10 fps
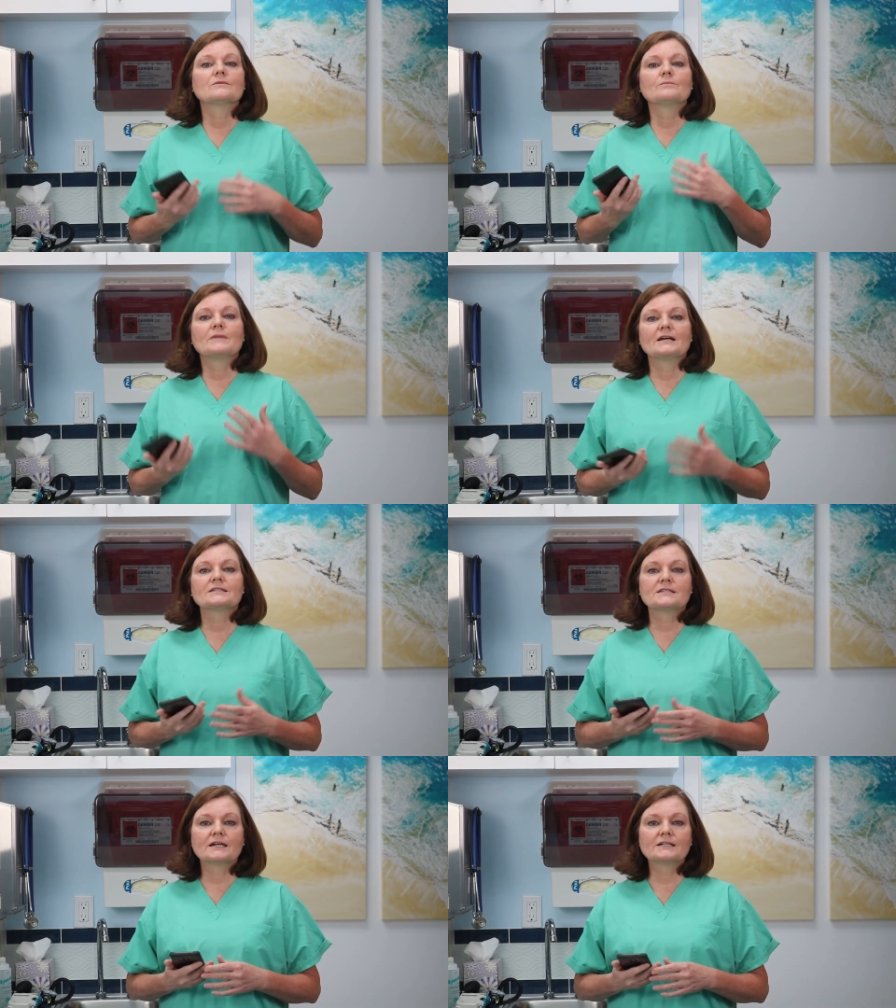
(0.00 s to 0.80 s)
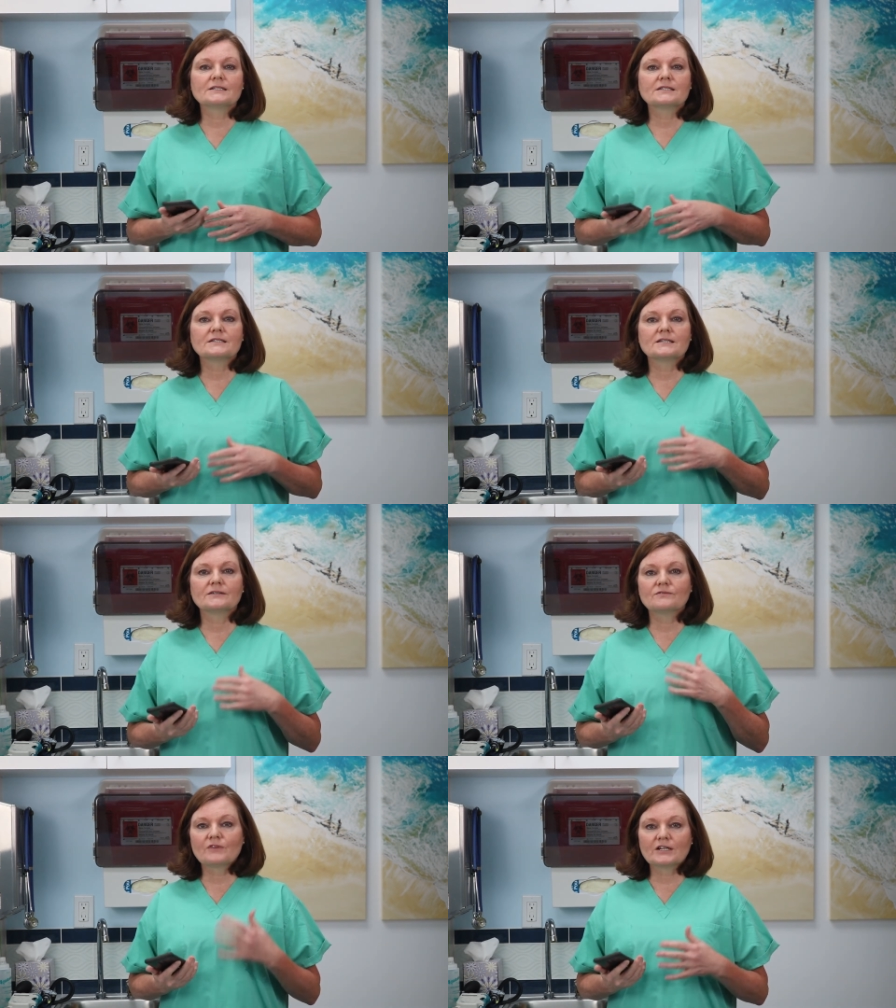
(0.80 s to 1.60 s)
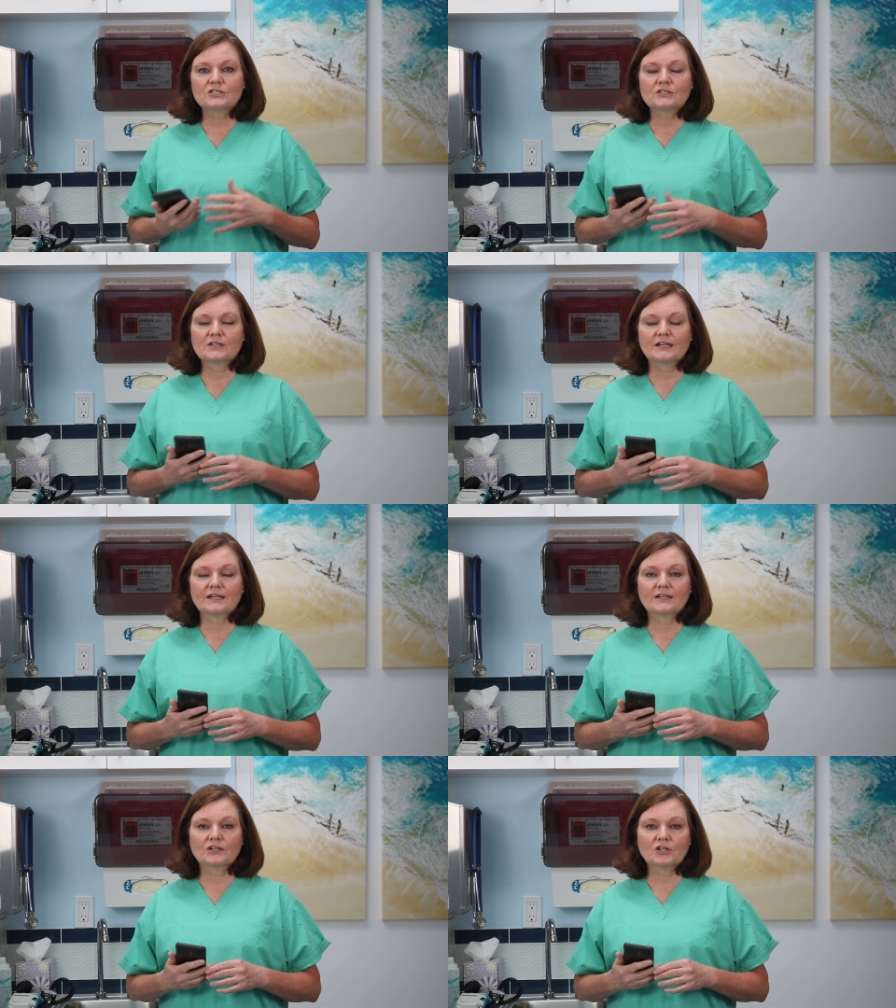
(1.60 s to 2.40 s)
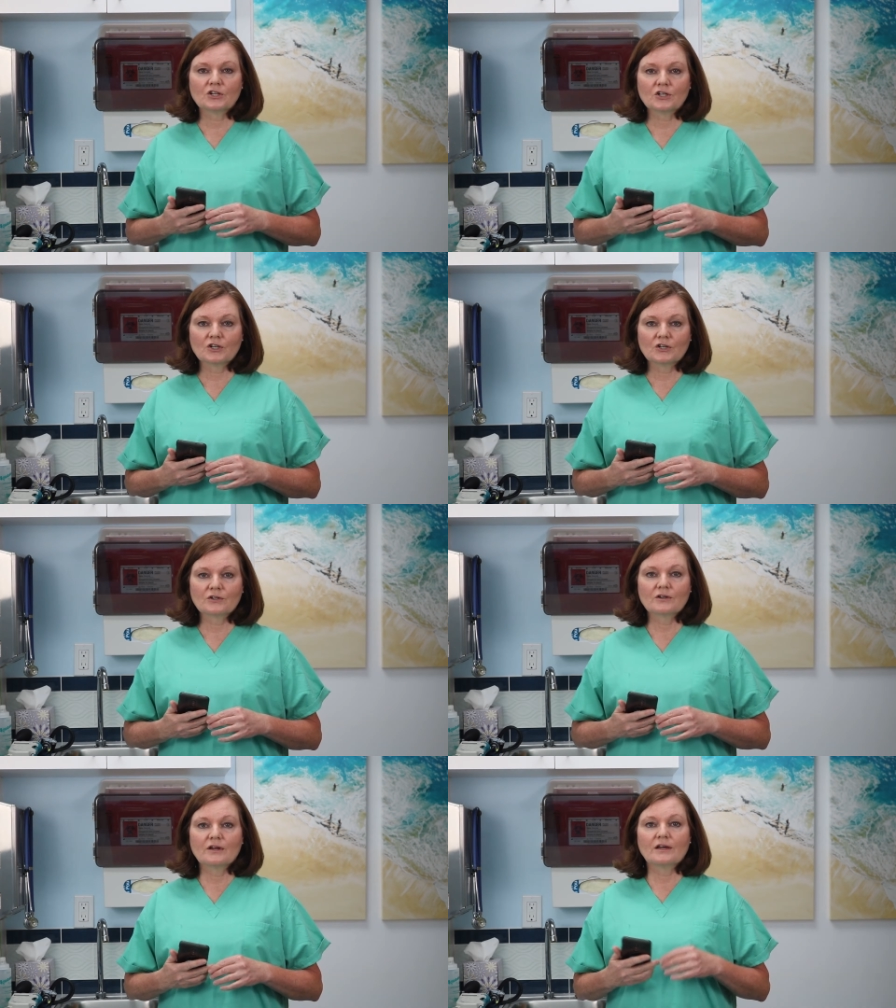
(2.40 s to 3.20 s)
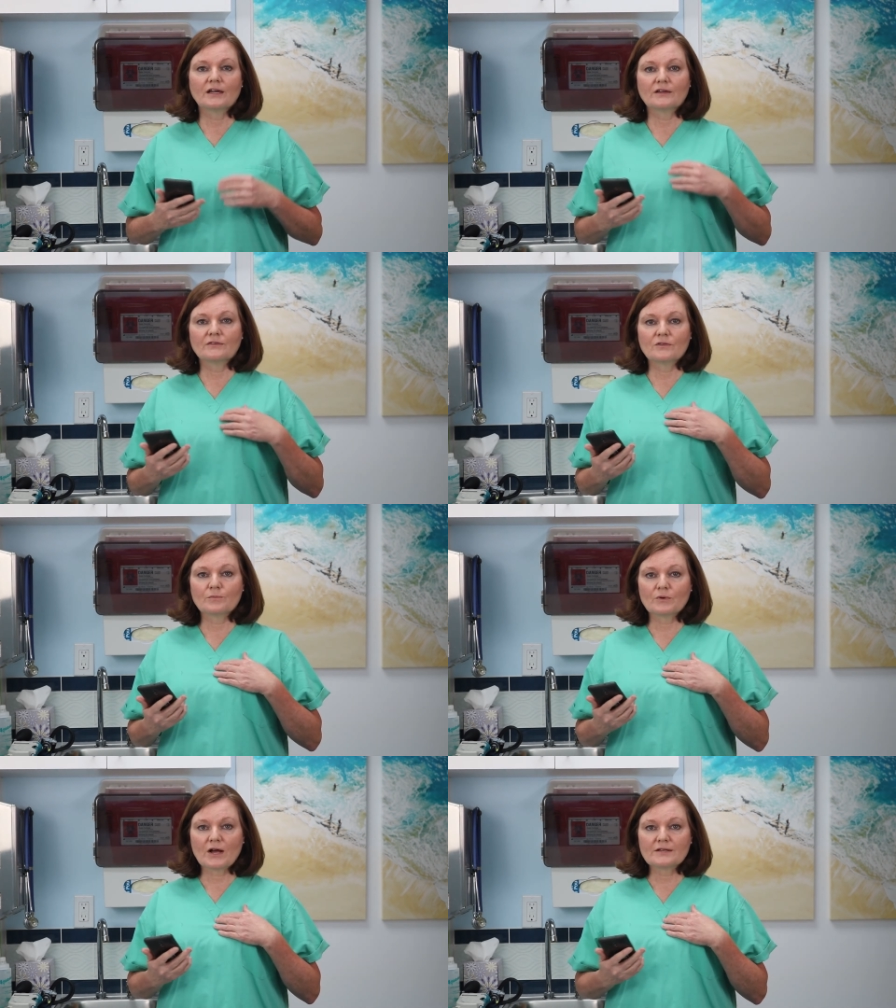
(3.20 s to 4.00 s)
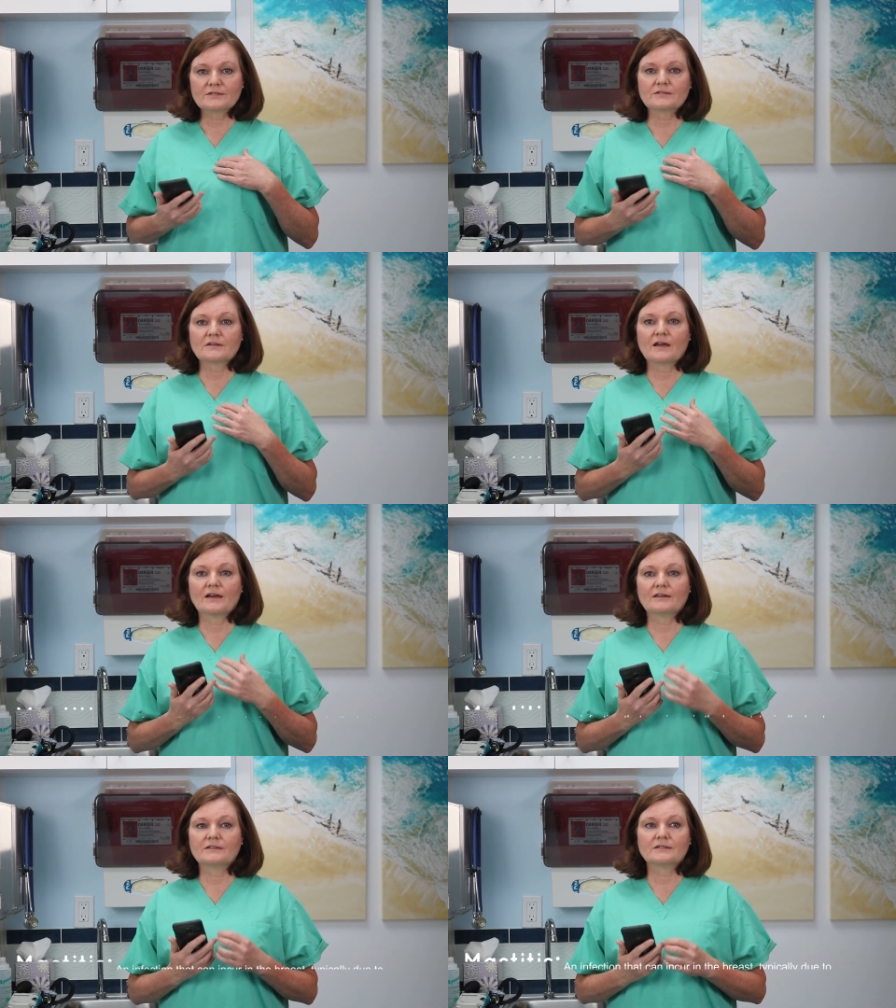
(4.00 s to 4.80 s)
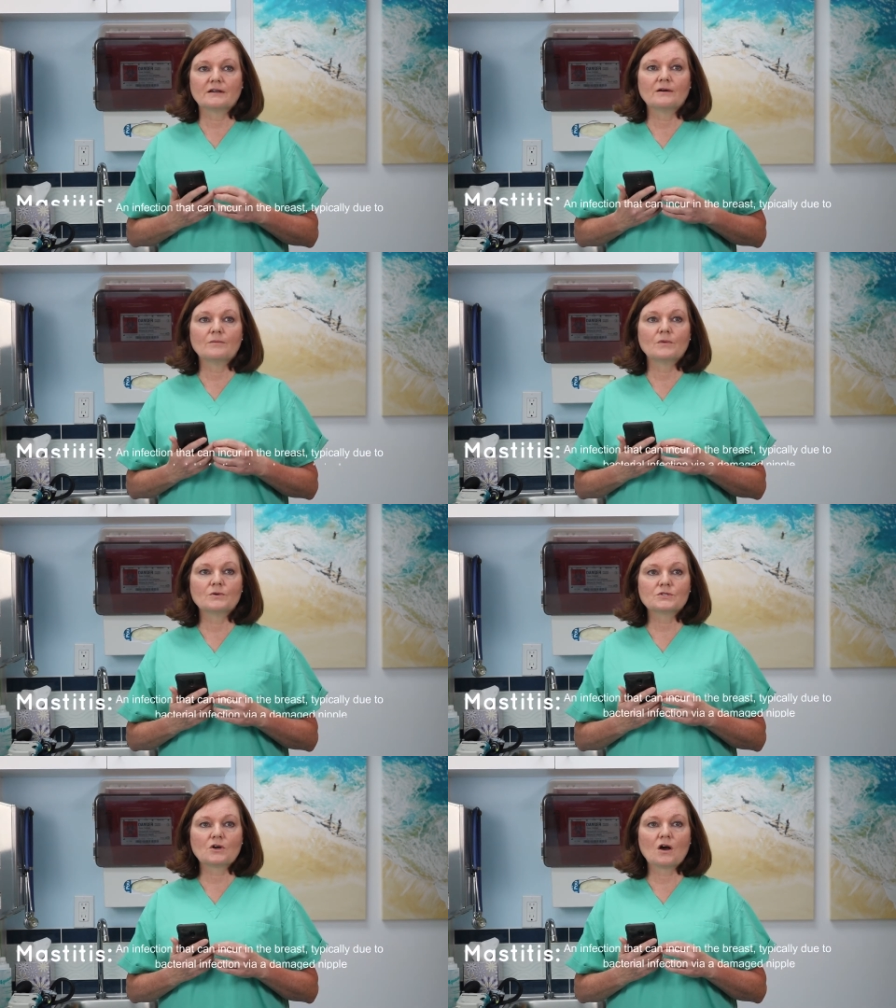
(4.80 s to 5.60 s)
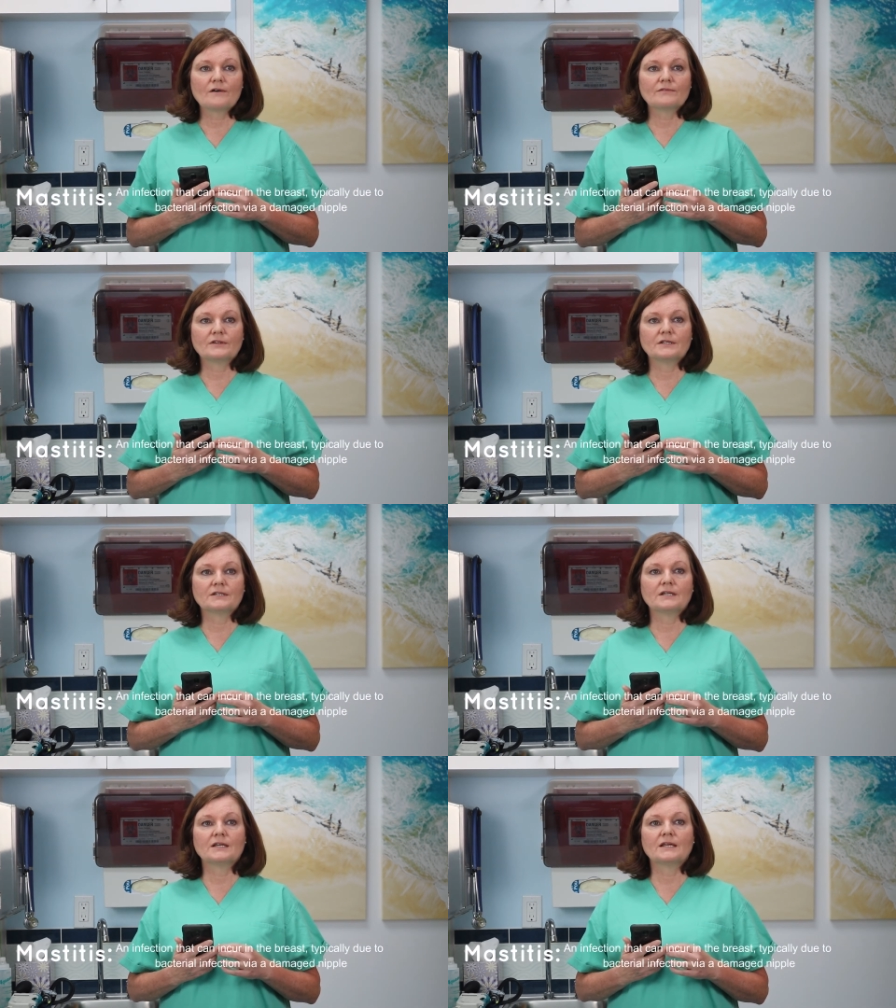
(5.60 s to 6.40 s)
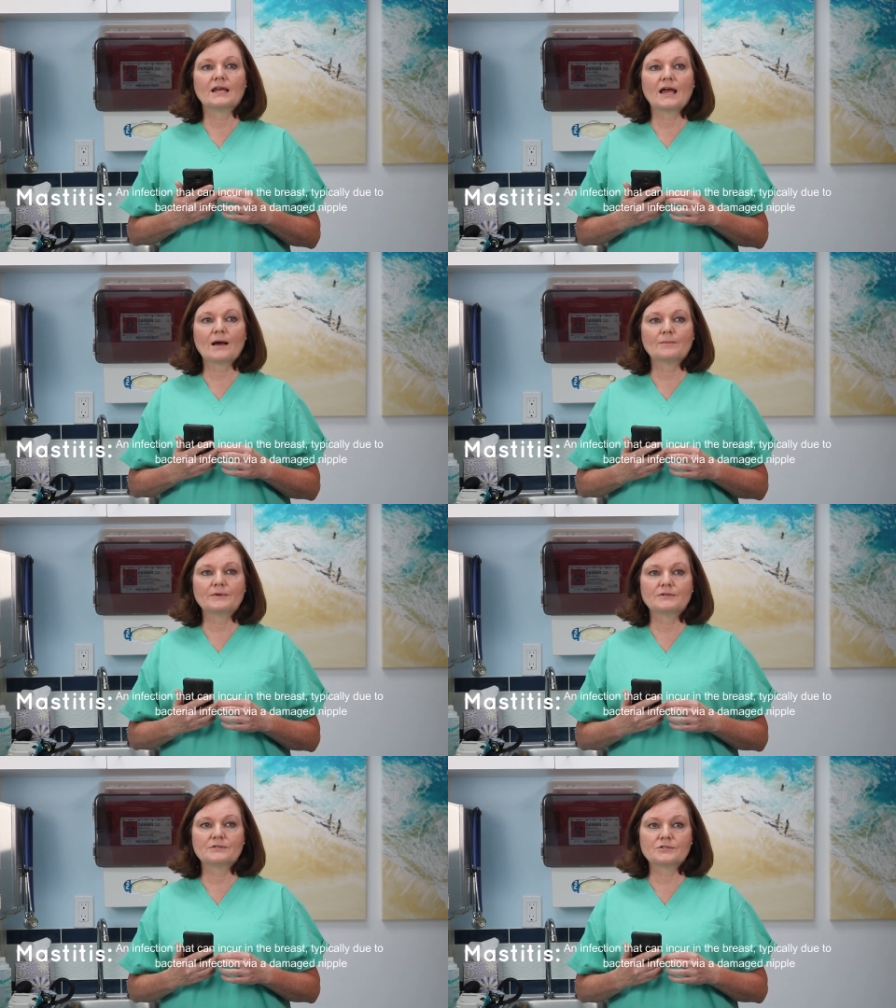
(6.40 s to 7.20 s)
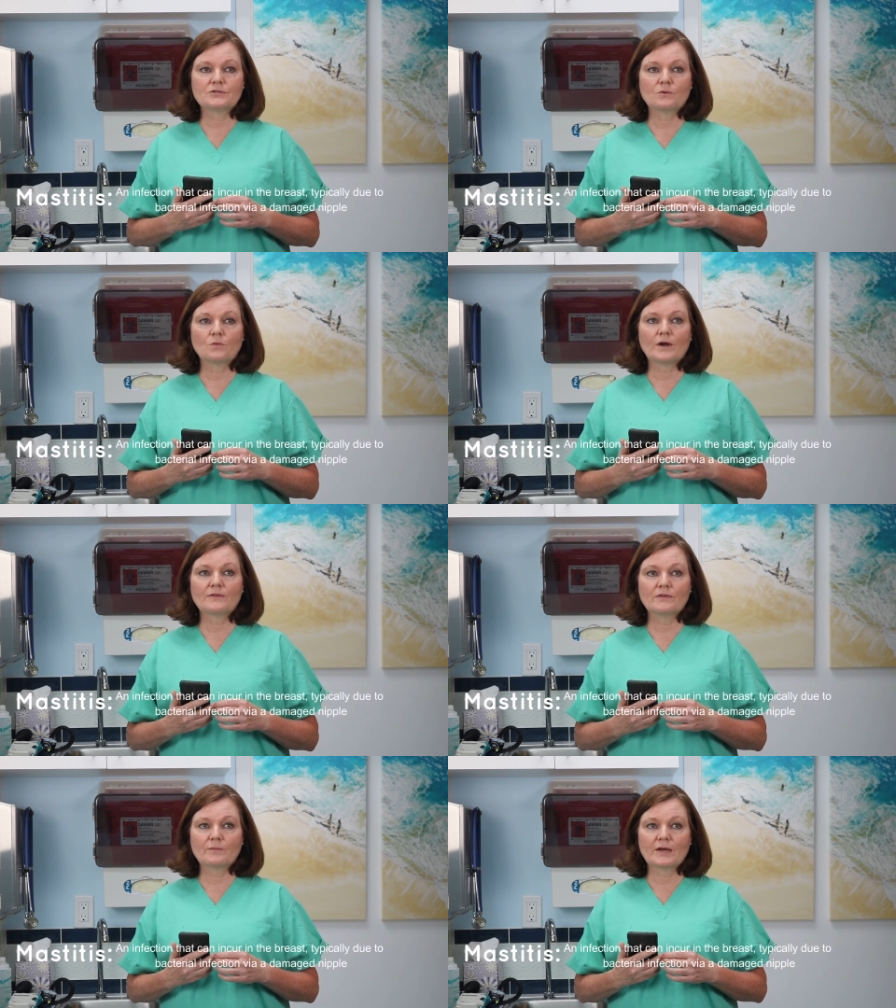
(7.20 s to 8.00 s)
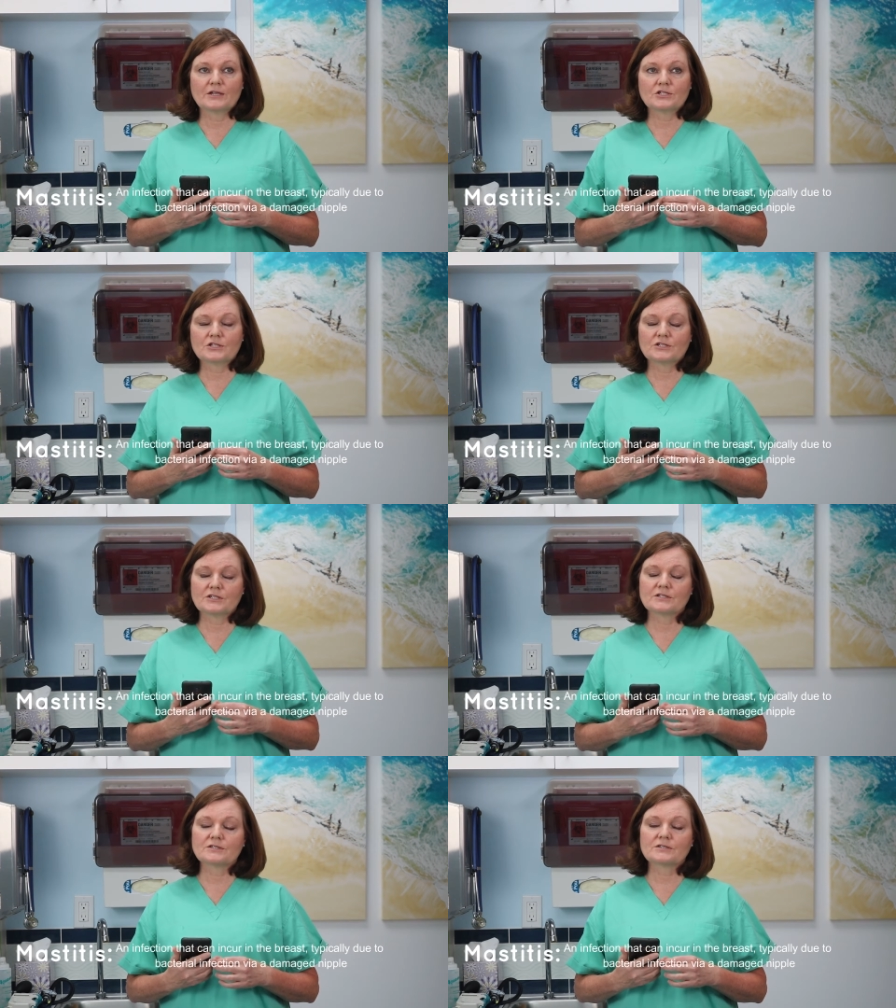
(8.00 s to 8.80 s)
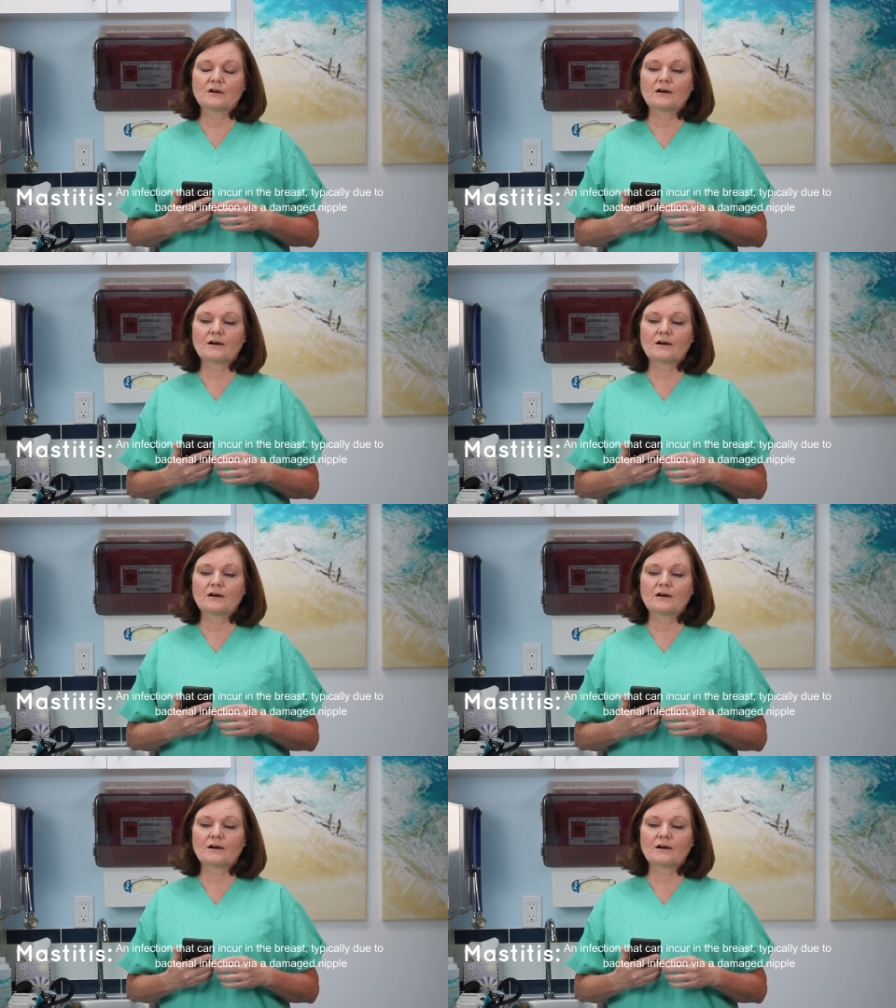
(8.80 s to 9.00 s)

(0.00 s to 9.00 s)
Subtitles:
mastitis is an infection that can occur in the breast, and most often it happens when the patient is